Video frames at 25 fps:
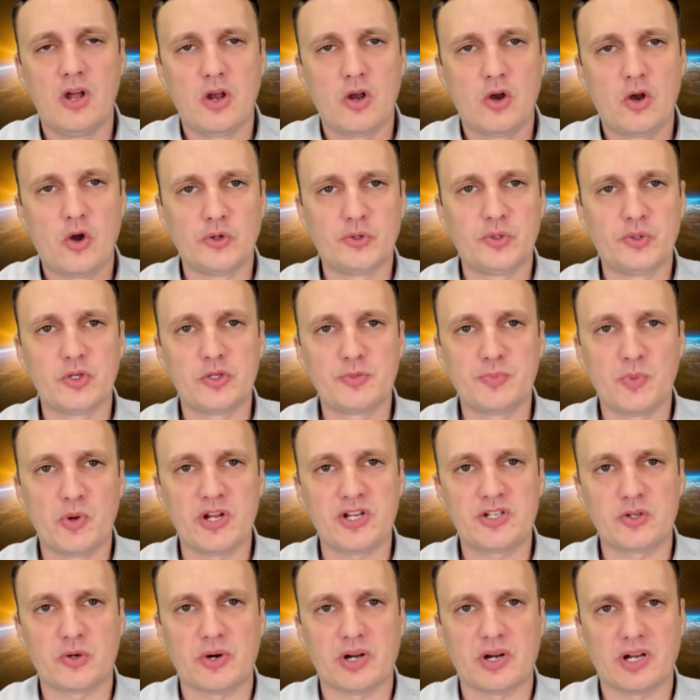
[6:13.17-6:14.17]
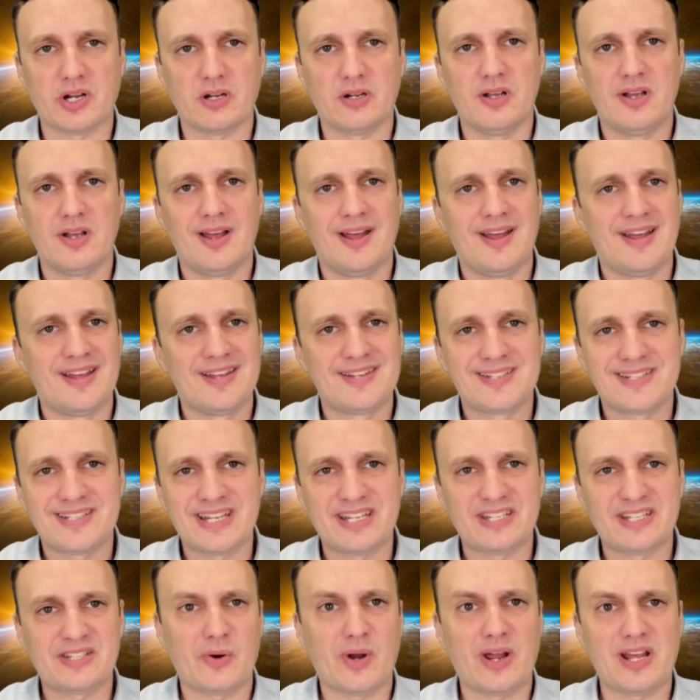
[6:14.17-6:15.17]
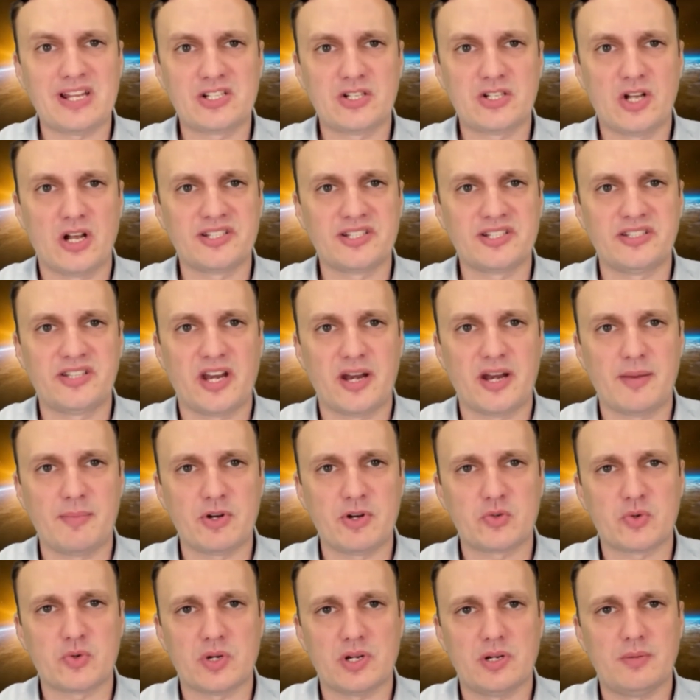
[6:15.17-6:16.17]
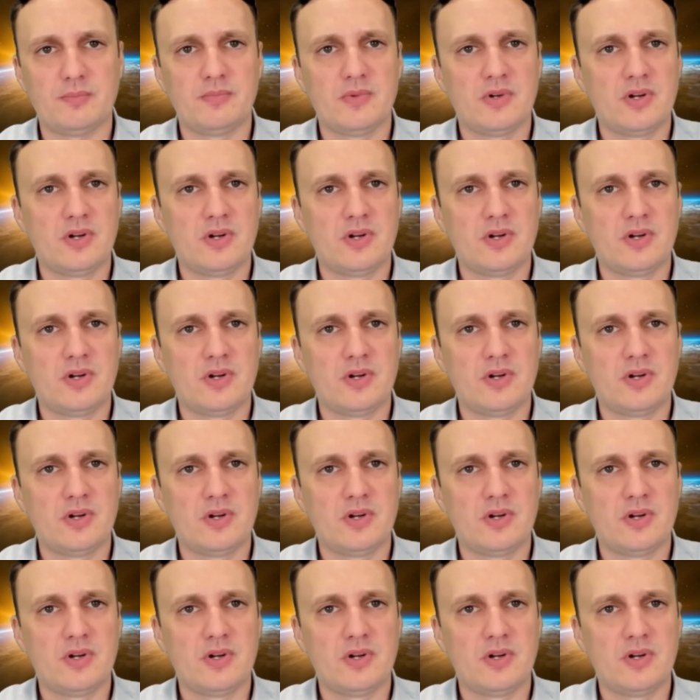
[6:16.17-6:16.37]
continuous monitoring, centralized logs and telemetry,